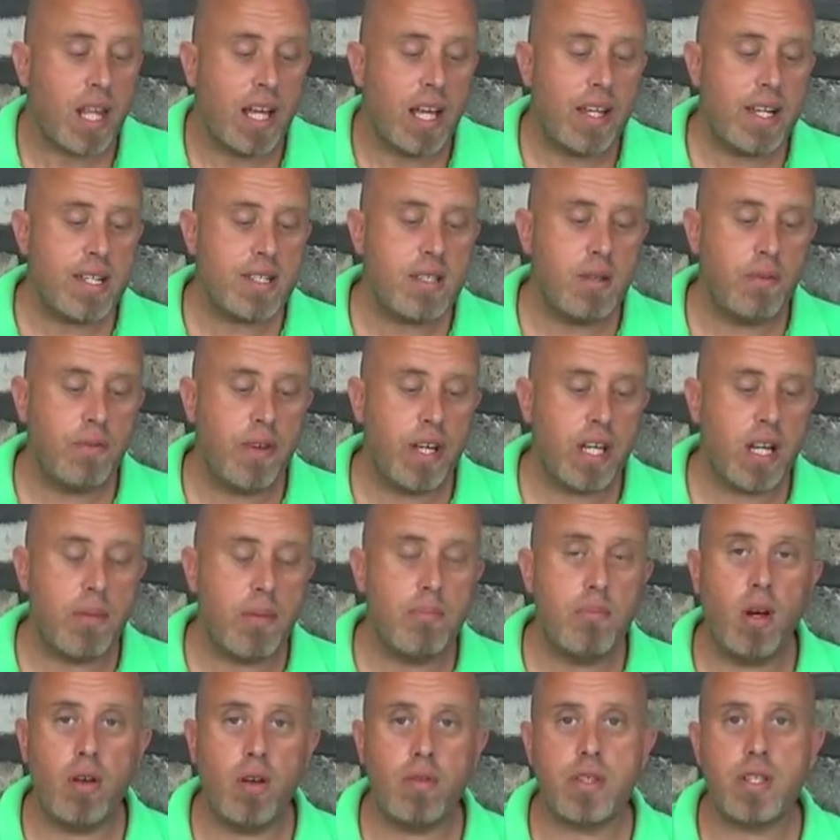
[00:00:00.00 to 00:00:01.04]
And that's the thing,
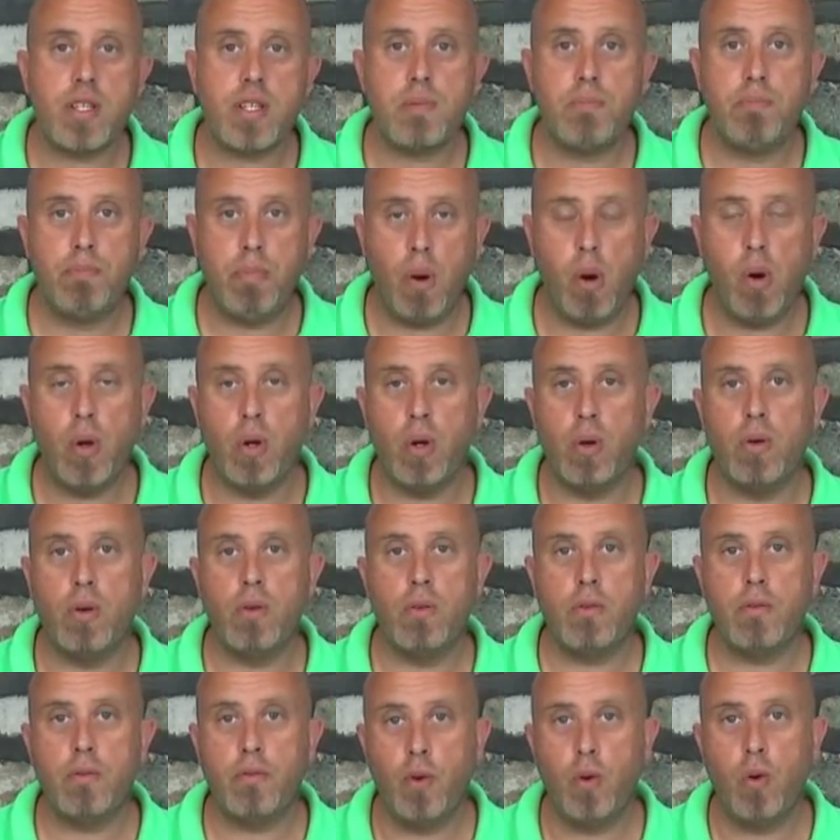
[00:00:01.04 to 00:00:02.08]
I'm not
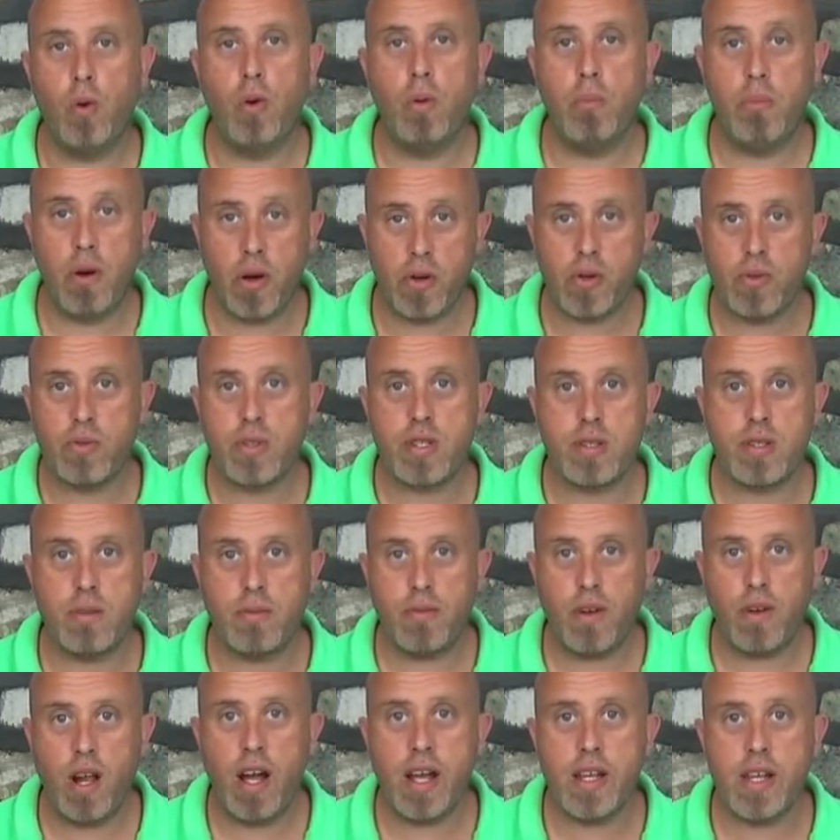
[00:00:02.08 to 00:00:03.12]
spoiled for models to
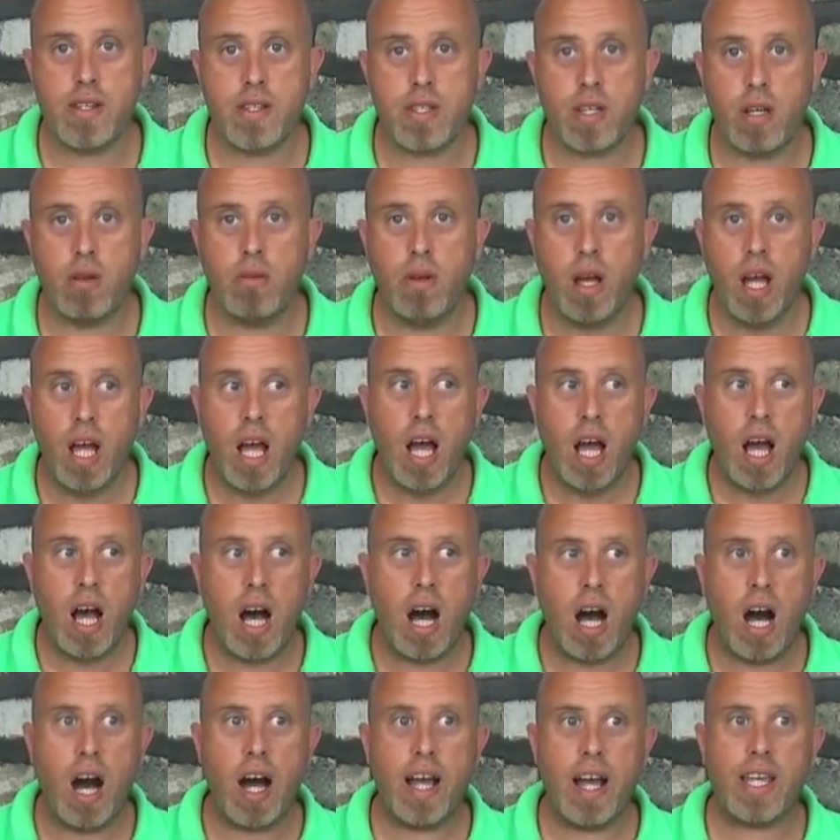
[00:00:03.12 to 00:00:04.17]
fly, so
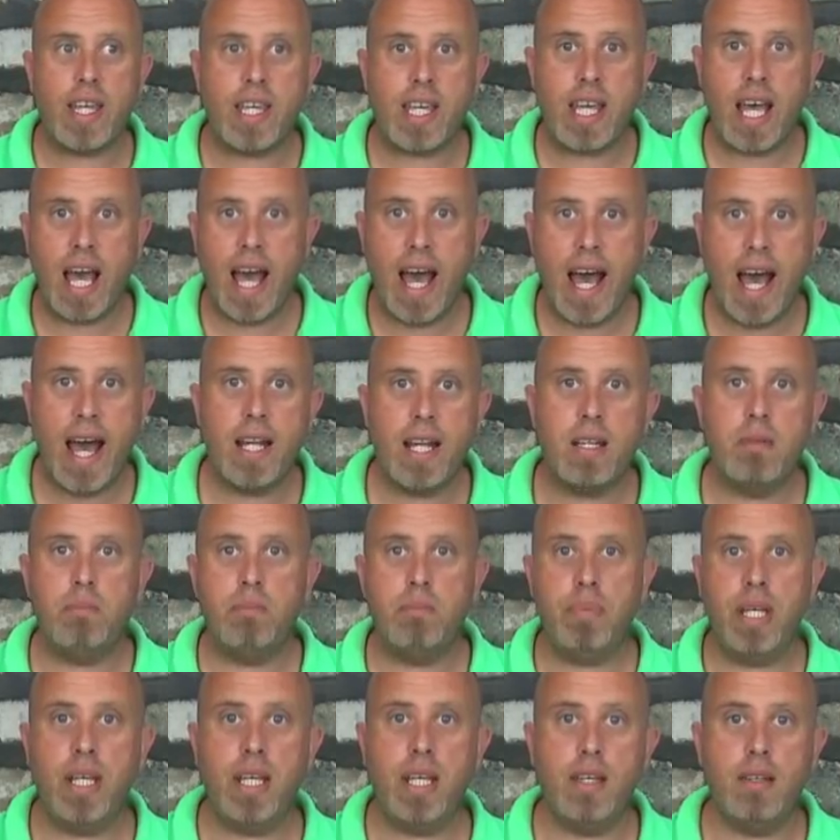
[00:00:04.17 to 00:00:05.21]
I can
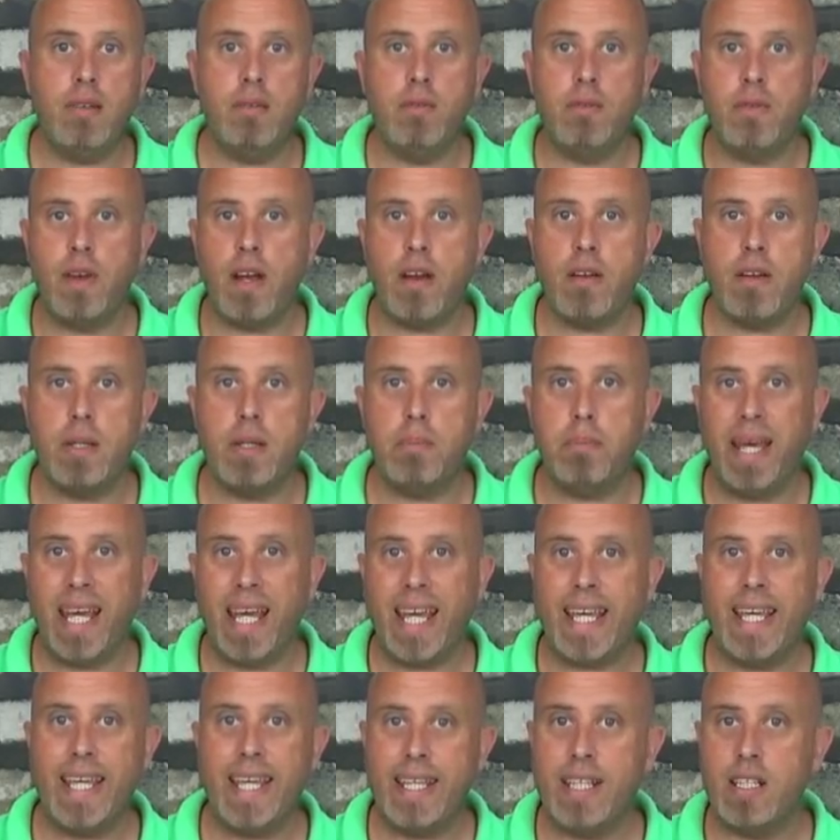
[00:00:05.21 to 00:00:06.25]
be very
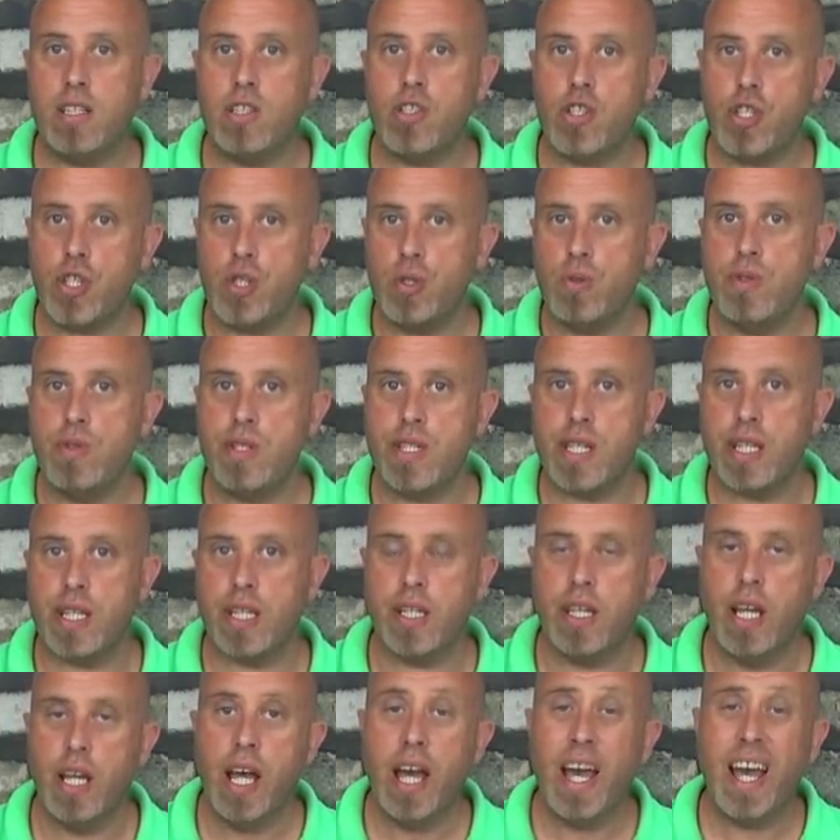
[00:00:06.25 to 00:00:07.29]
picky and
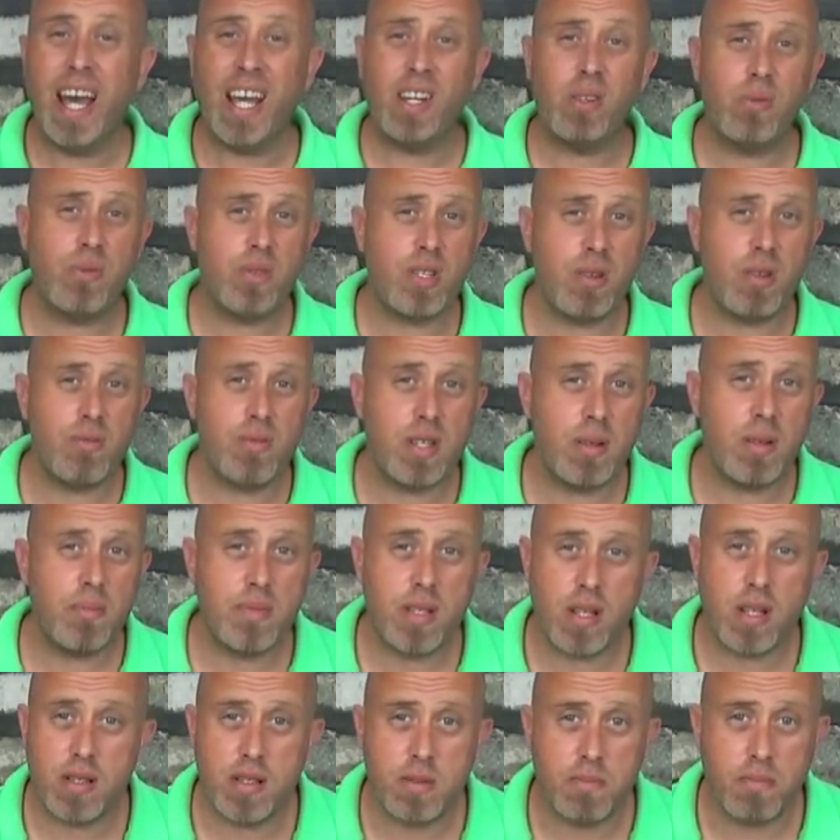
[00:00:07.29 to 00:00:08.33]
choosy, and also
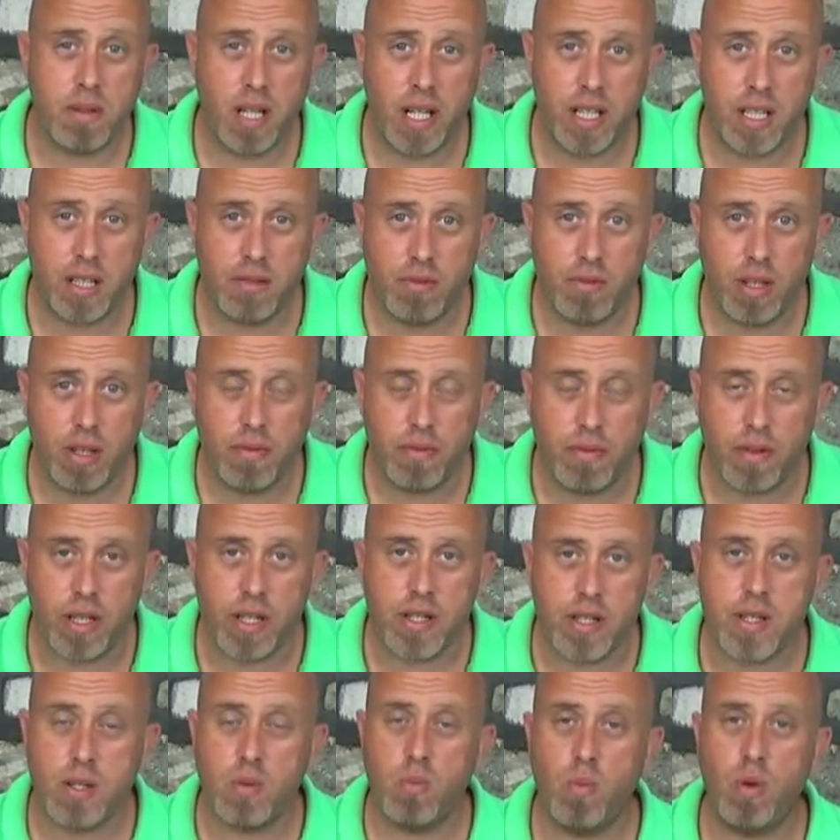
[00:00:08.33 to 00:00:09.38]
sometimes bloody
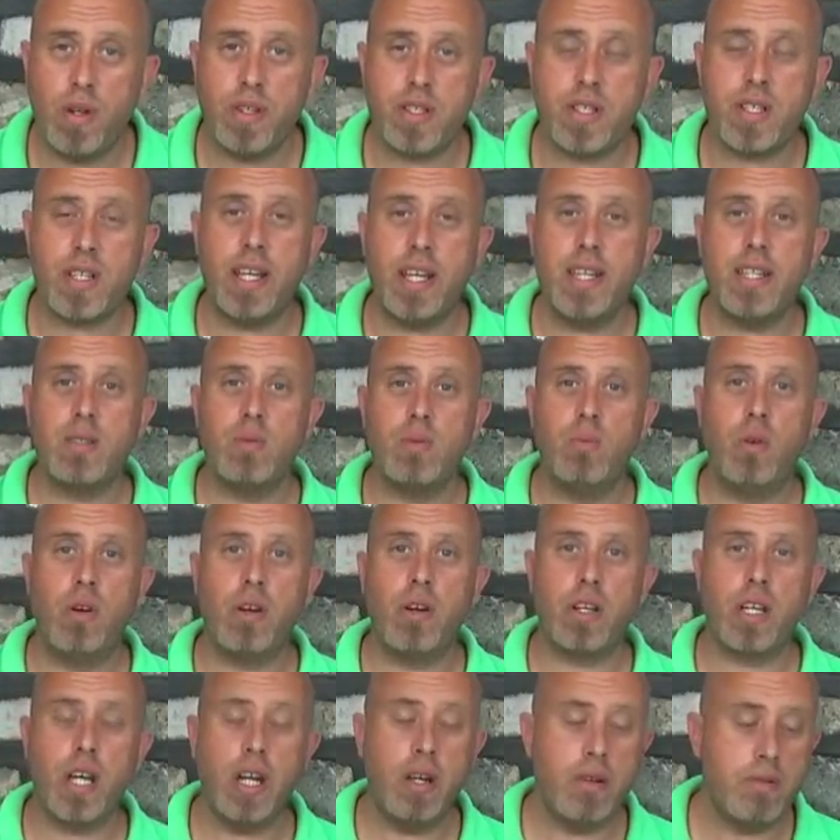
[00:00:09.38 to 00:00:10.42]
ruthless on what stays and
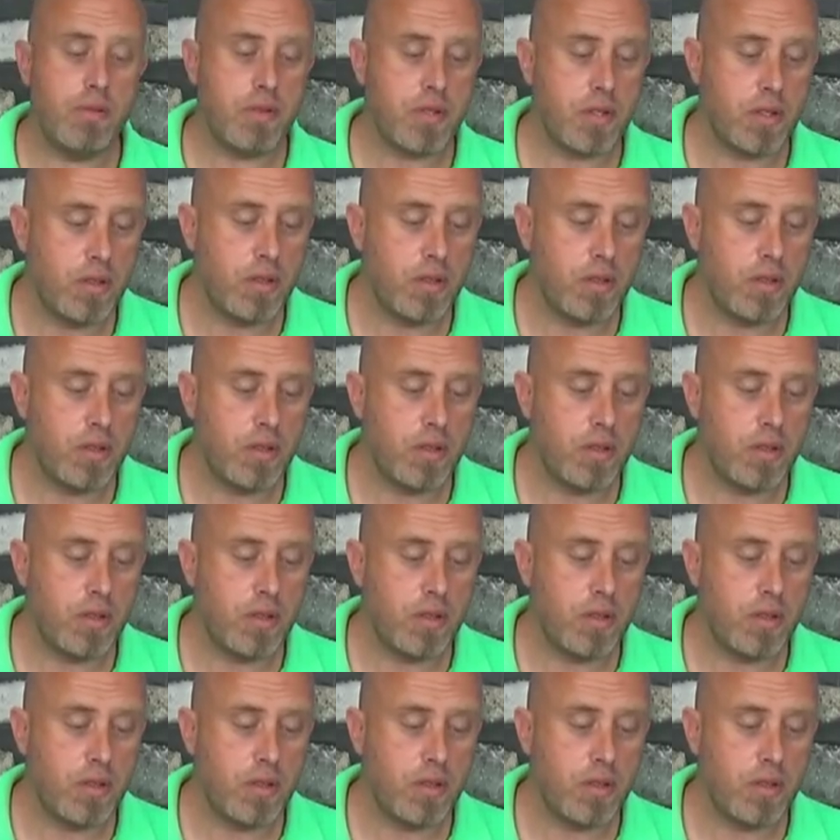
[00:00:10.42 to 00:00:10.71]
what goes.